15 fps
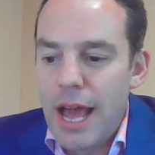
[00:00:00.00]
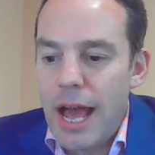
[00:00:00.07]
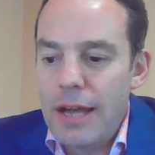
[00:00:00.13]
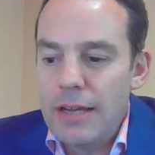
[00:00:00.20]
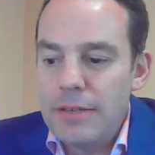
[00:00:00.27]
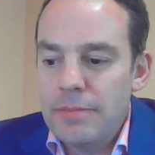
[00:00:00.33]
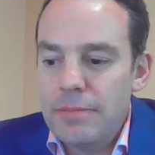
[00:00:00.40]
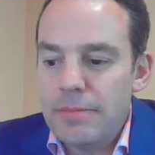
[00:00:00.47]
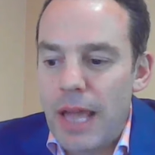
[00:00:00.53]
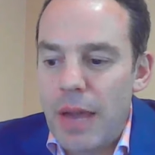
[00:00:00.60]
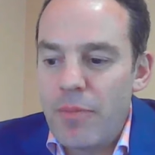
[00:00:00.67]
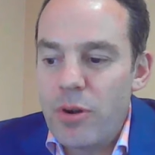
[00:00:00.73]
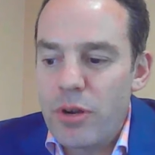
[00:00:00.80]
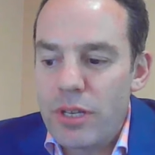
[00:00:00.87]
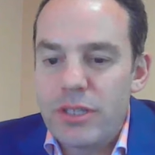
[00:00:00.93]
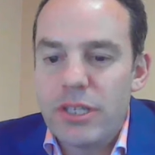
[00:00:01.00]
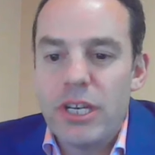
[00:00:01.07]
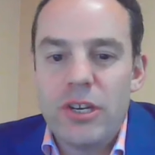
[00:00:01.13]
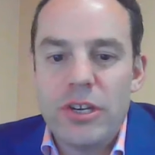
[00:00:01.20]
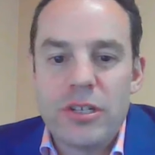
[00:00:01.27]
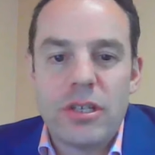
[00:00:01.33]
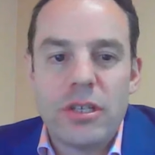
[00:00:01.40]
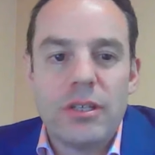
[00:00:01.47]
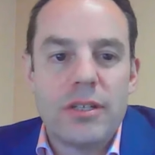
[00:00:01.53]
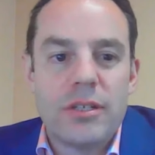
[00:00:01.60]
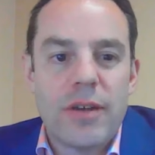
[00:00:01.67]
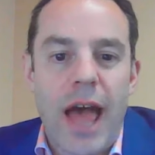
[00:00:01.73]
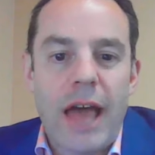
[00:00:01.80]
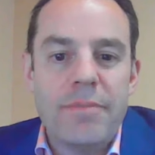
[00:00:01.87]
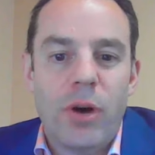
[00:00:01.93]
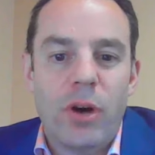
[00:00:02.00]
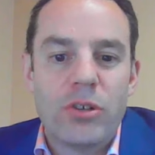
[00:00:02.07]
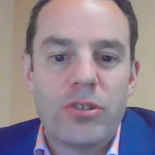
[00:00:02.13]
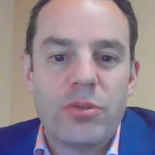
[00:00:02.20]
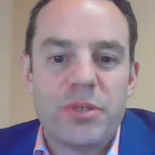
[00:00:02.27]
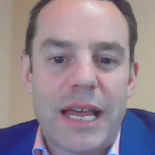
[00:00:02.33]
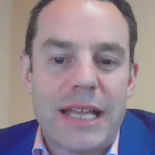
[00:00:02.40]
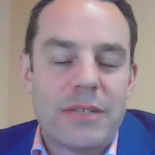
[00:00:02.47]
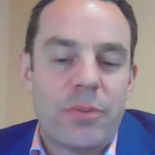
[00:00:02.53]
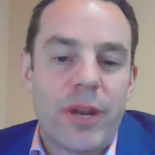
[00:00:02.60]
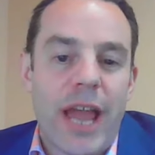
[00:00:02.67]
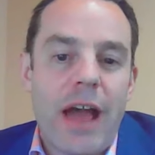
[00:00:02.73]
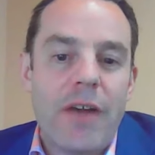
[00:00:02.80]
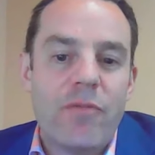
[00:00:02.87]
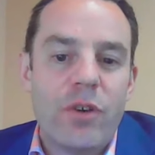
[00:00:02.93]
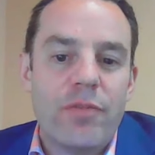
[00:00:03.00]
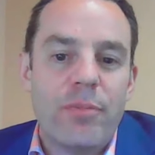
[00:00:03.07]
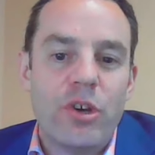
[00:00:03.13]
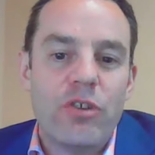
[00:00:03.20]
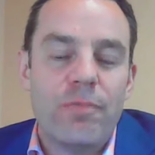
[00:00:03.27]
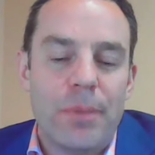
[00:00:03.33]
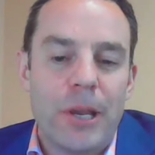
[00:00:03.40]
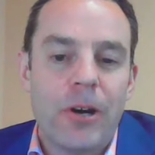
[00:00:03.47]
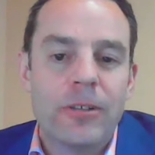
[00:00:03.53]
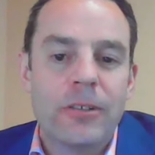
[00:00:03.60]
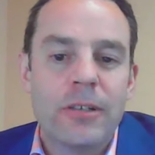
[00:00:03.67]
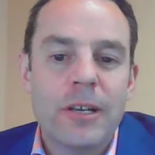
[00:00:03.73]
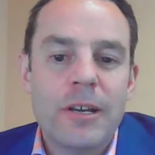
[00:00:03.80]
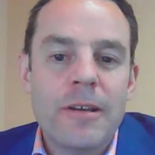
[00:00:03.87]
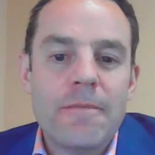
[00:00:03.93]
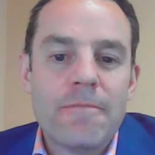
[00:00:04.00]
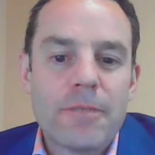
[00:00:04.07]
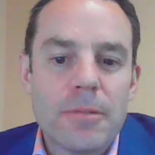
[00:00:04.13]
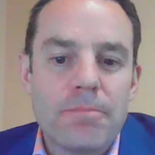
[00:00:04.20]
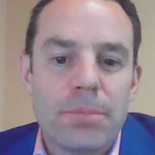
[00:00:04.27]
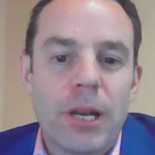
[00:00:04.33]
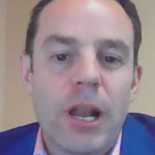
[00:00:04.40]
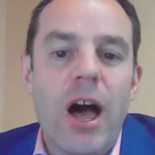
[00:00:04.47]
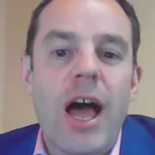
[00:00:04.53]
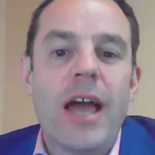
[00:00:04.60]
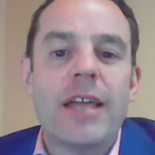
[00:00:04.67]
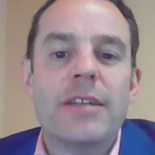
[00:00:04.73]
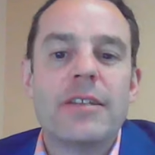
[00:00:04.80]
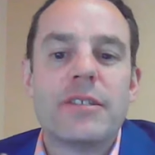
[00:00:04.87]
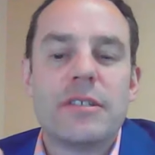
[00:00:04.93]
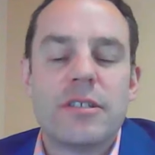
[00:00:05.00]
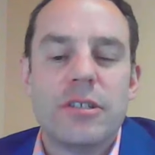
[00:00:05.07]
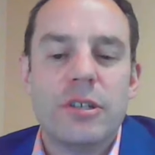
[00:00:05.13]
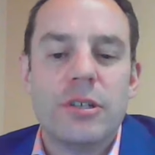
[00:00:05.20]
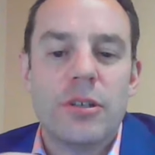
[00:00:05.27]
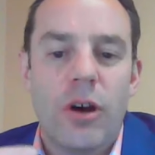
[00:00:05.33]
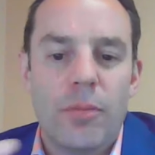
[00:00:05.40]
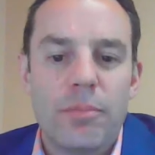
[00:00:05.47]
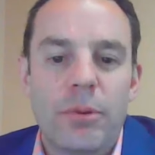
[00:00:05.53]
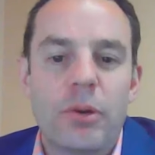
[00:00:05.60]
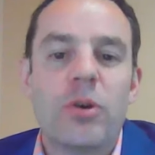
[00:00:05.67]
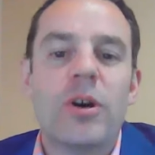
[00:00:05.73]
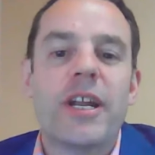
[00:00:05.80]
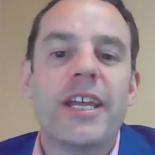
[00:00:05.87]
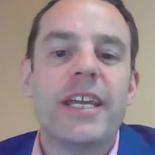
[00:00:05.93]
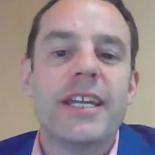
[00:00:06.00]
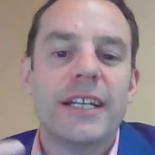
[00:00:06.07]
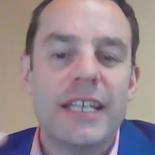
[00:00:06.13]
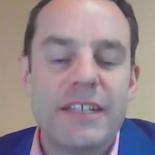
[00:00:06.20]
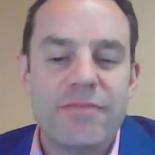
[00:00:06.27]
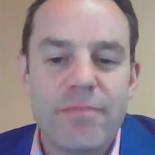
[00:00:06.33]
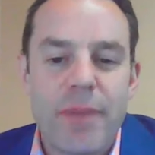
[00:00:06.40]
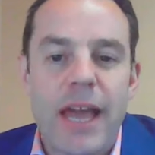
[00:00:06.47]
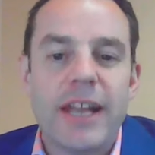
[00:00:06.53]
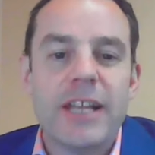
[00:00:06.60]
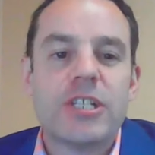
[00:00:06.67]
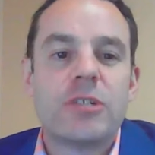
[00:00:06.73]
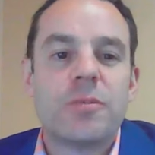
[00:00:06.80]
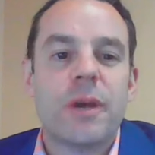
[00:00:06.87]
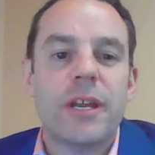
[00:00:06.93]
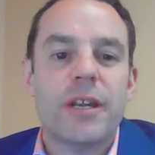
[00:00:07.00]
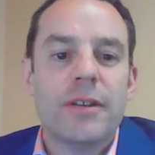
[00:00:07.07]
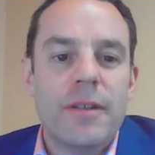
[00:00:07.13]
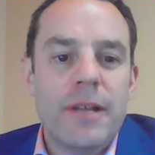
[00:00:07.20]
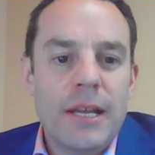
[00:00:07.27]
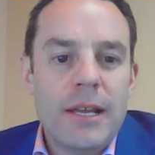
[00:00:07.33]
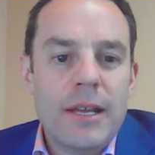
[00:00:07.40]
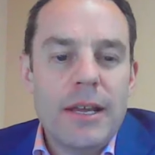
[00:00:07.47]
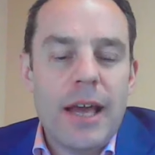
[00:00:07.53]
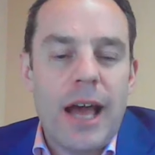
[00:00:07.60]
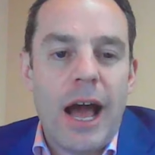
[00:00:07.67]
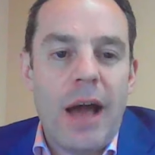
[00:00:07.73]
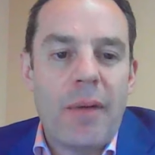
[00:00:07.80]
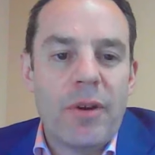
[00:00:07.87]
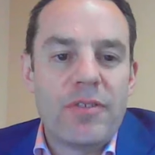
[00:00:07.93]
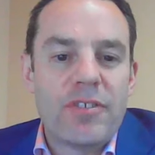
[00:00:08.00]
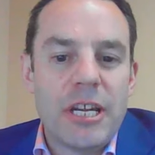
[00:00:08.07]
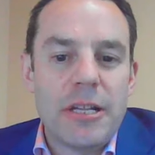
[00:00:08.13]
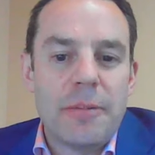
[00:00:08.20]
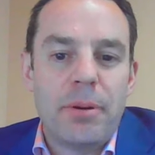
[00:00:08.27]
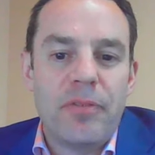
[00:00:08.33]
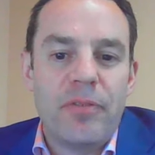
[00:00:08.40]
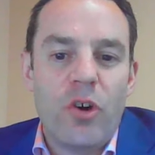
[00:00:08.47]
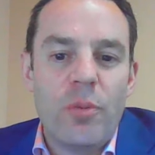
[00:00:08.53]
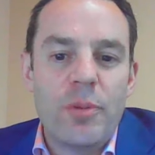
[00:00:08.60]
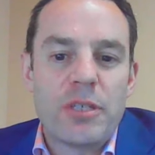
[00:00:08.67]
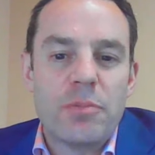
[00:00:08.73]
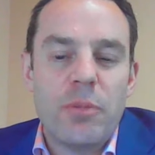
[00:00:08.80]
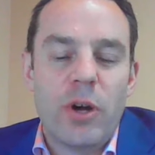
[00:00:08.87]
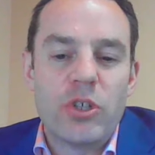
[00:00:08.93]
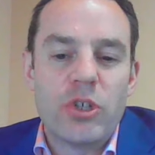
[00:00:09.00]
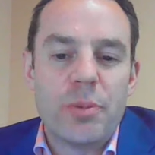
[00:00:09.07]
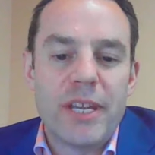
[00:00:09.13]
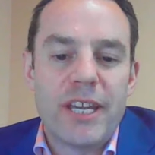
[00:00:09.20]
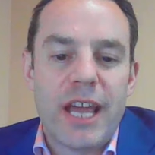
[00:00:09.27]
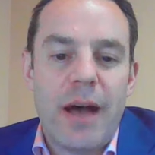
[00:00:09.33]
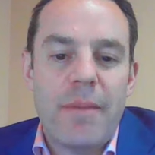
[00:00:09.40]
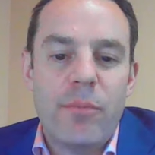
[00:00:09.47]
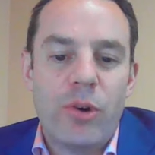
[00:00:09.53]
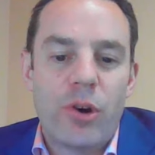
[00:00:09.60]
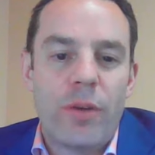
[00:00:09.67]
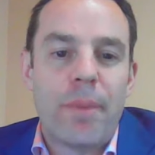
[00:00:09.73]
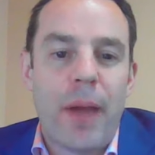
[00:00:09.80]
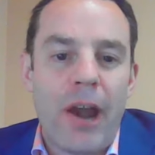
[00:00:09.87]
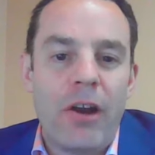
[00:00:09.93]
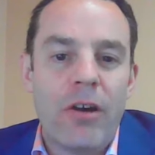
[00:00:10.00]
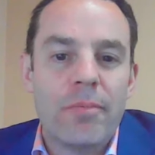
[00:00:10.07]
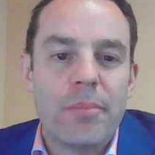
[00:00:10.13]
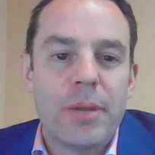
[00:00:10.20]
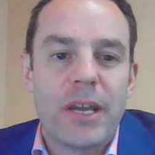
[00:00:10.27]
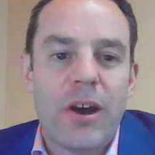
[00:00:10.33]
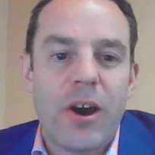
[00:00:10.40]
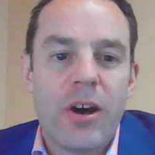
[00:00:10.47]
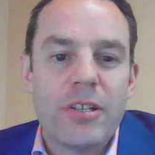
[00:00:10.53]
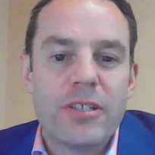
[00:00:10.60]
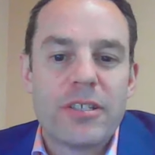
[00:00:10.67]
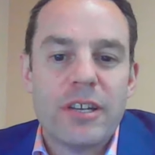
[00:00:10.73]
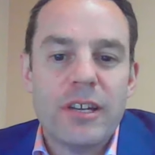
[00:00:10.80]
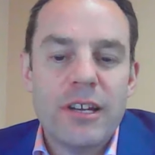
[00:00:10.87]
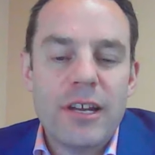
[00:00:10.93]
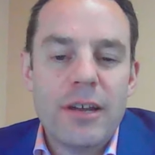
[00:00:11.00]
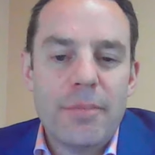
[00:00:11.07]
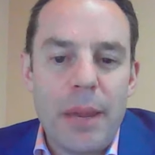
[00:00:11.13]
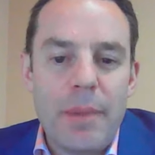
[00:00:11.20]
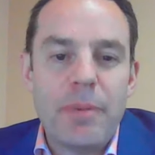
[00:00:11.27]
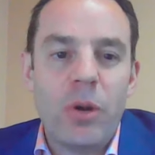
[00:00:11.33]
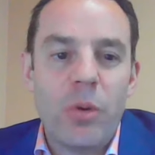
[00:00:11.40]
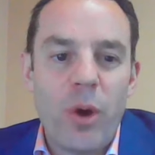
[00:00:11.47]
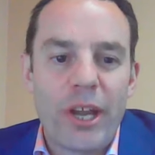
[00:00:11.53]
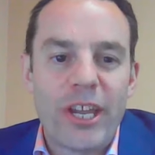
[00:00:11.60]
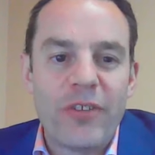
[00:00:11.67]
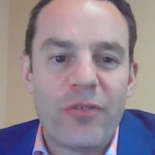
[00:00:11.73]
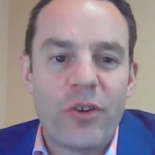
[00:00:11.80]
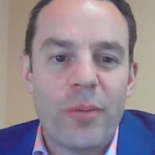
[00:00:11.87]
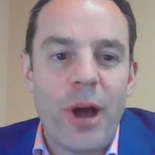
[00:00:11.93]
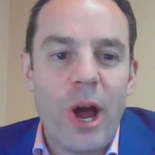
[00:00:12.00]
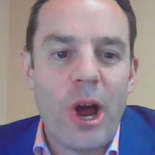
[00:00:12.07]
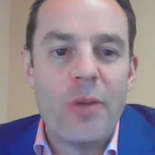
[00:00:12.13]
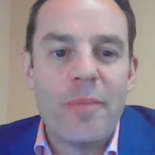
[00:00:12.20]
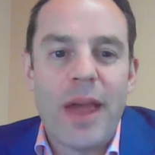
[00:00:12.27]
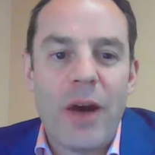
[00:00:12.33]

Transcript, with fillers: Um, and we'll continue to, to add modules as we have. We've moved beyond compliance to onboarding, leave management. Uh, we've seen the performance module become more apparent because people are working from home.